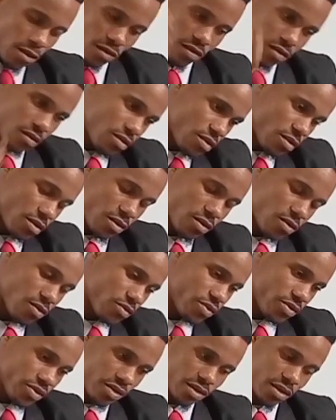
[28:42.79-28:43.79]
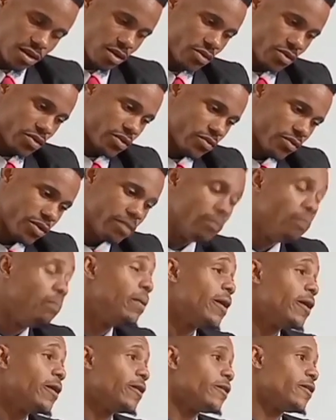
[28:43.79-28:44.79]
It's the three.
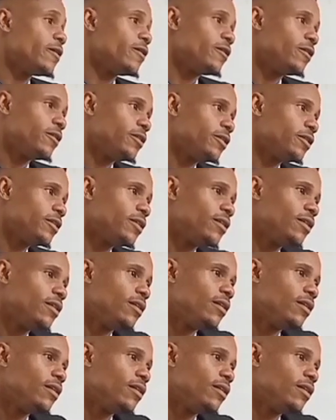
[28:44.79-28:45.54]
Bird,